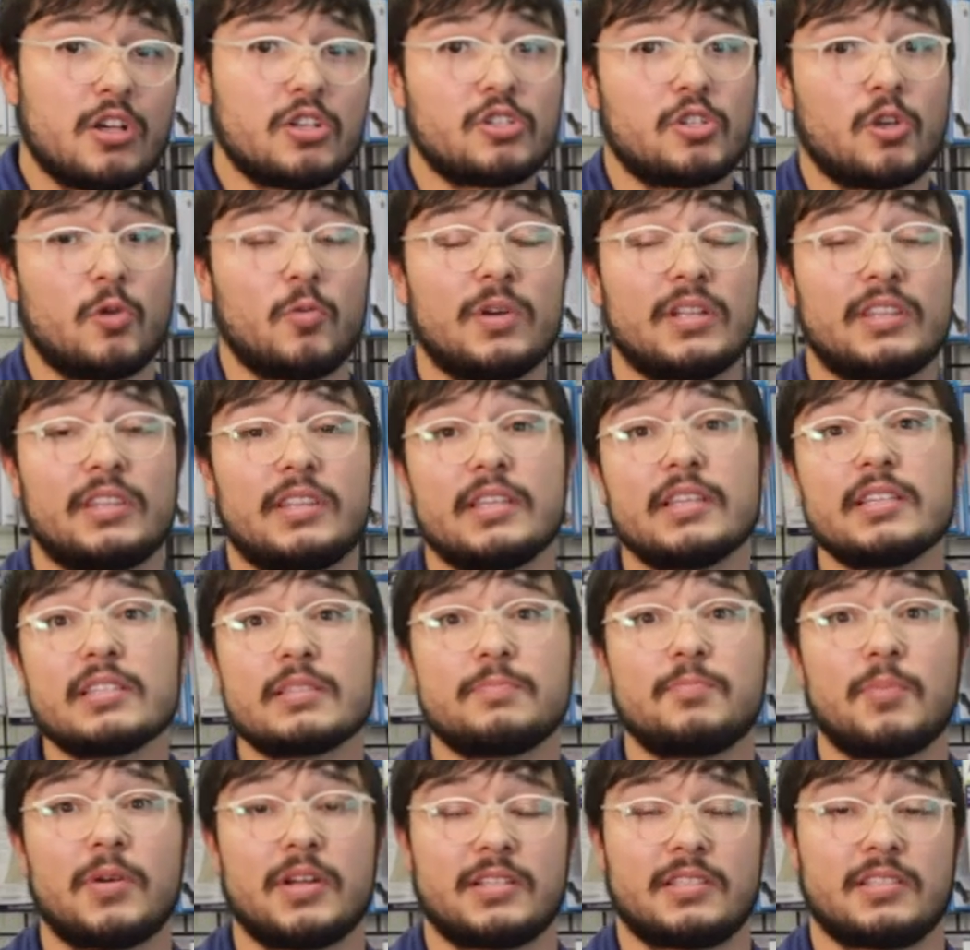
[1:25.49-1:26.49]
So what
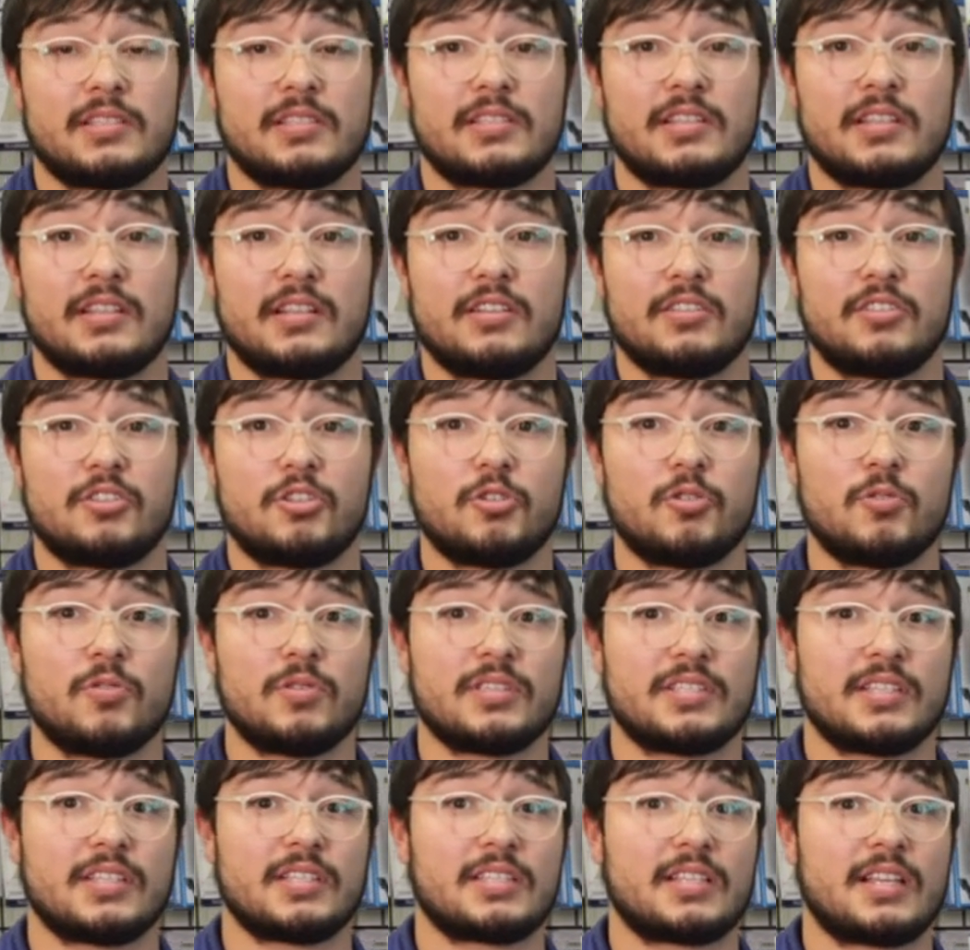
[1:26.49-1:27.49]
this brace is gonna
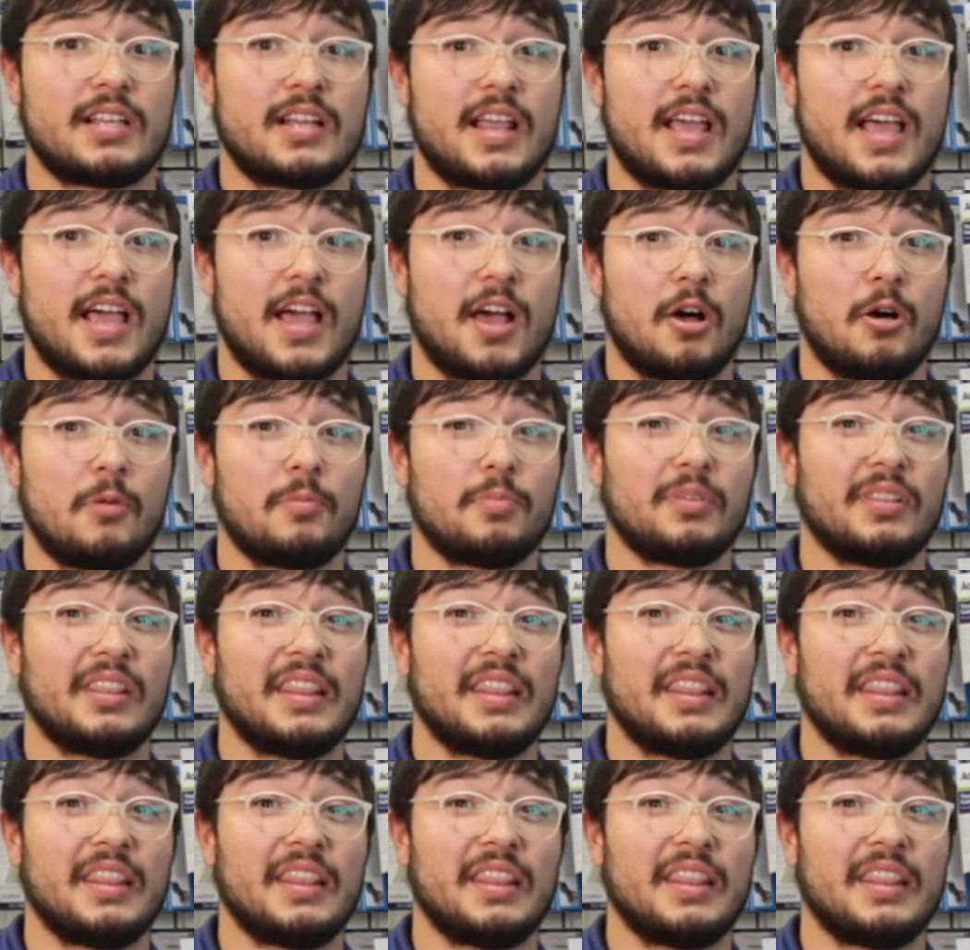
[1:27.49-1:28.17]
do is it's gonna help